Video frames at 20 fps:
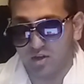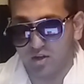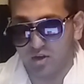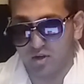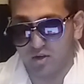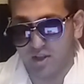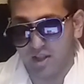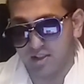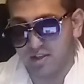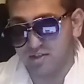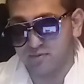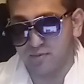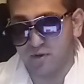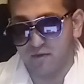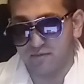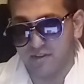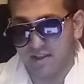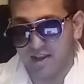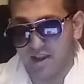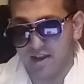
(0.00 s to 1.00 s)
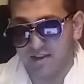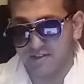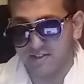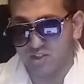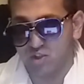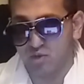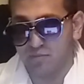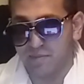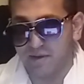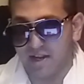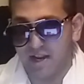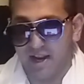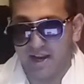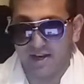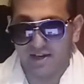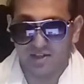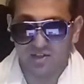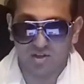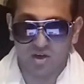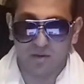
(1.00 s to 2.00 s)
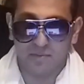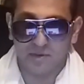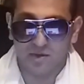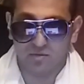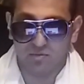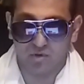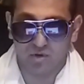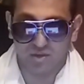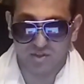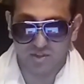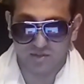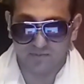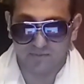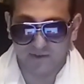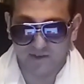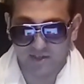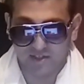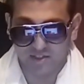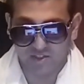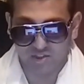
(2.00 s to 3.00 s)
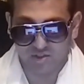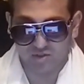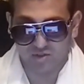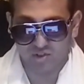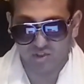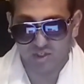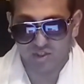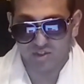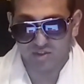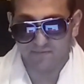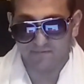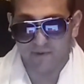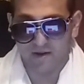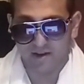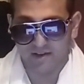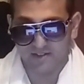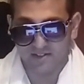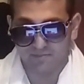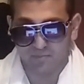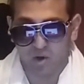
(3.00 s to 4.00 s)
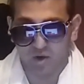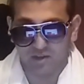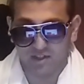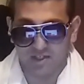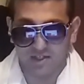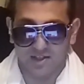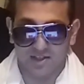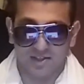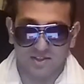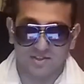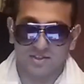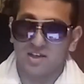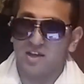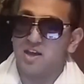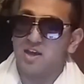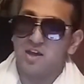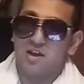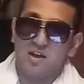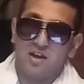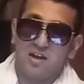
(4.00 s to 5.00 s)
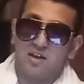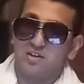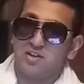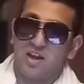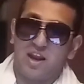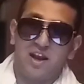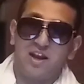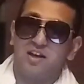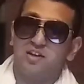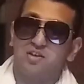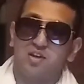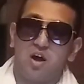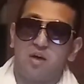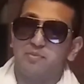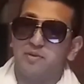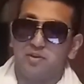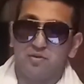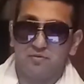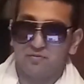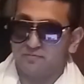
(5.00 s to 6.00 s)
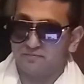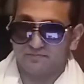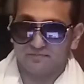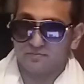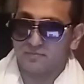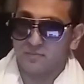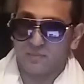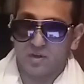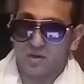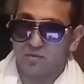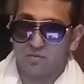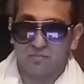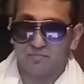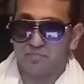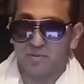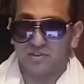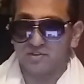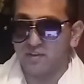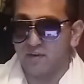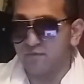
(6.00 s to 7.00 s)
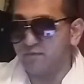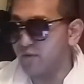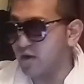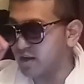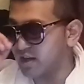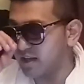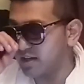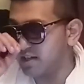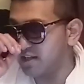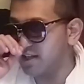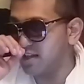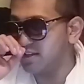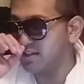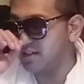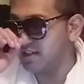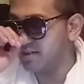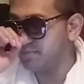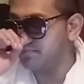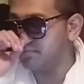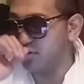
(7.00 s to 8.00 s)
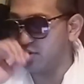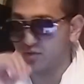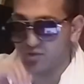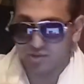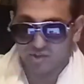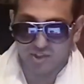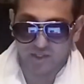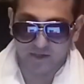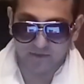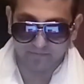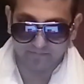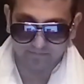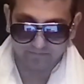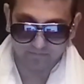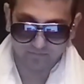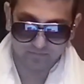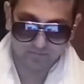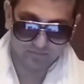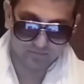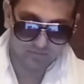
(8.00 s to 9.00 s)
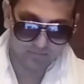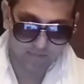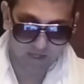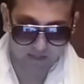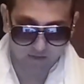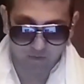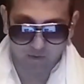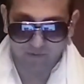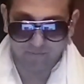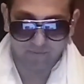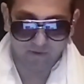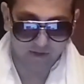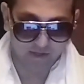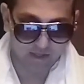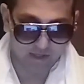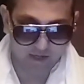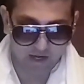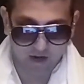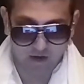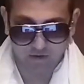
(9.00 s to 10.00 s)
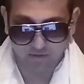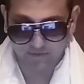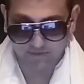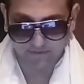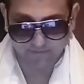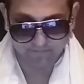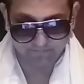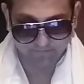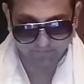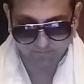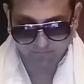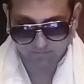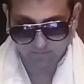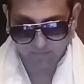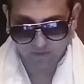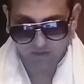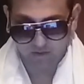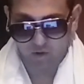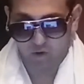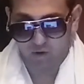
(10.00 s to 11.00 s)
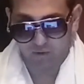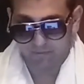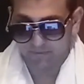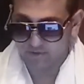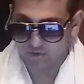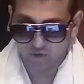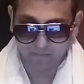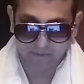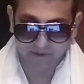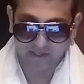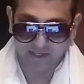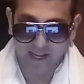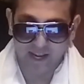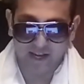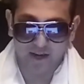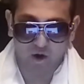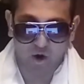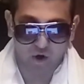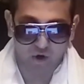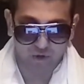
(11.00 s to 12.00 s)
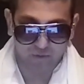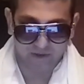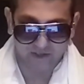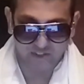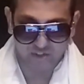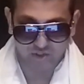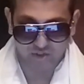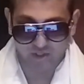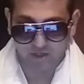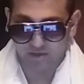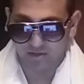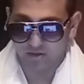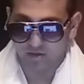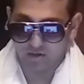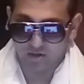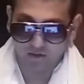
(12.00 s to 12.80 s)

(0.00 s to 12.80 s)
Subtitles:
Okay, let's move on to stupid AEW, where it's just fucking shit's fucking smartiness. AEW, bunch of fucking indie bullshit, and no one fucking cares. Or stupid gay ROH shit.